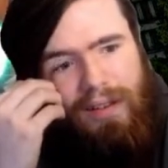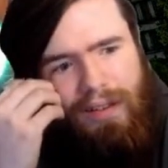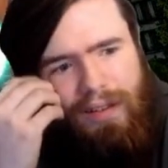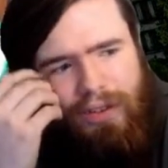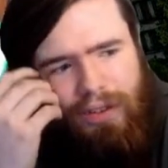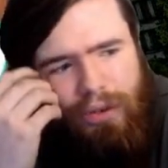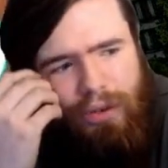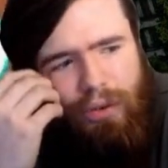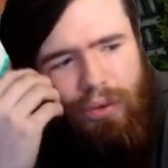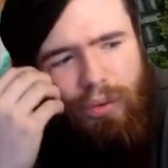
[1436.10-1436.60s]

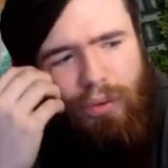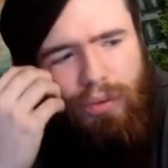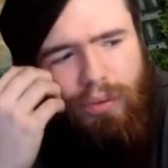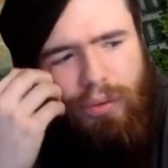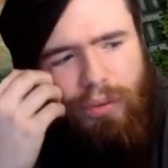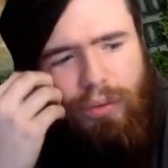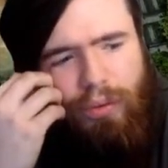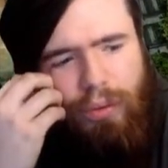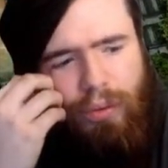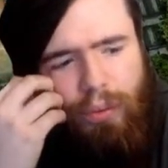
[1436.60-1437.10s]

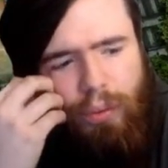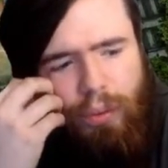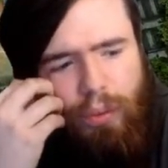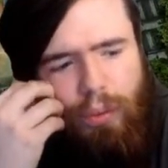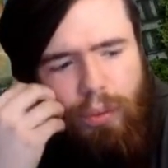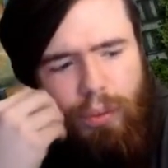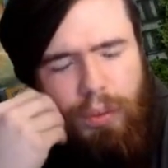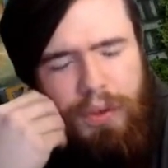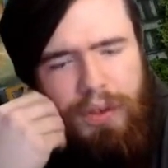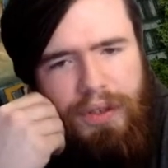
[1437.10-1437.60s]

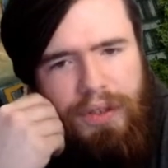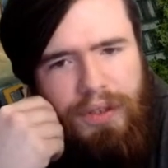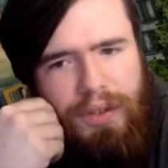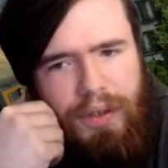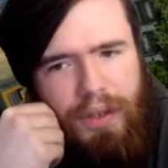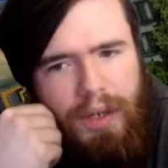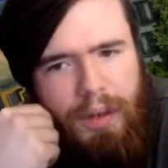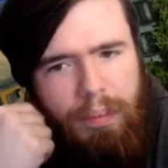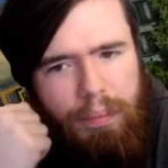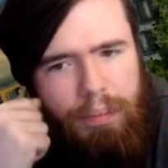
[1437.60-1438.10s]
So he's
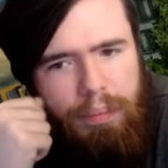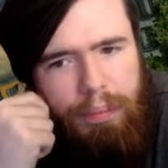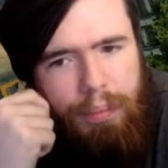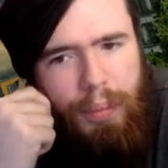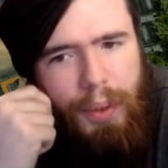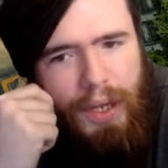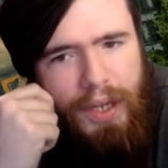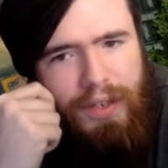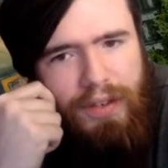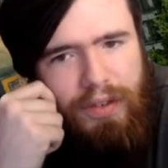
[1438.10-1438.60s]
gonna
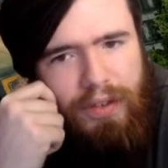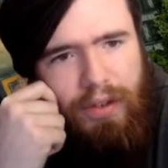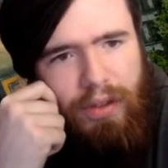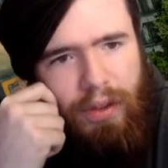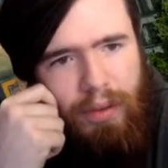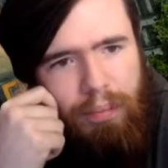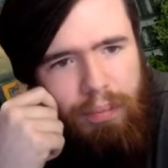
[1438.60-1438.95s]
pitch the